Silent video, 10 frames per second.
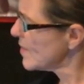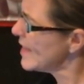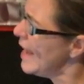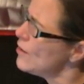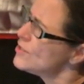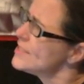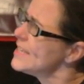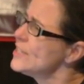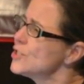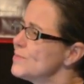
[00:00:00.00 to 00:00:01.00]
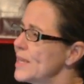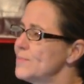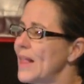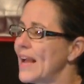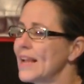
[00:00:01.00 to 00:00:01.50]
how does nature make
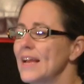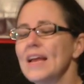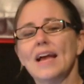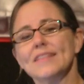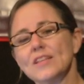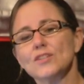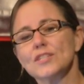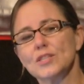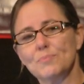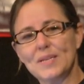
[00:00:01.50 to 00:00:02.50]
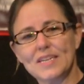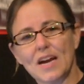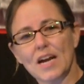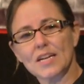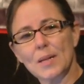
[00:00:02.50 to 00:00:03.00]
black? And they looked at the
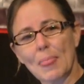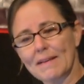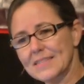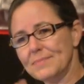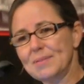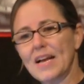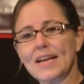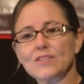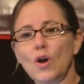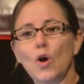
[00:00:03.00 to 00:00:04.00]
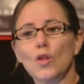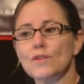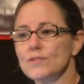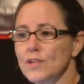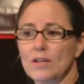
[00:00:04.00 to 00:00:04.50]
peacock, because that peacock has all
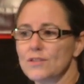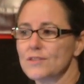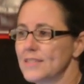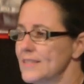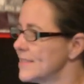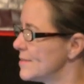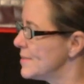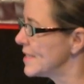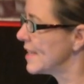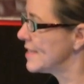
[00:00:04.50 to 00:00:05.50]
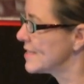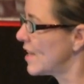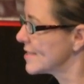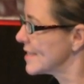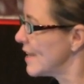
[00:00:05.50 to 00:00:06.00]
those colors and isn't emitting any
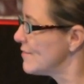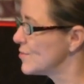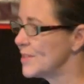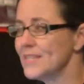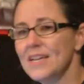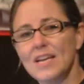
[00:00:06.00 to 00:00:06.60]
toxic effluent.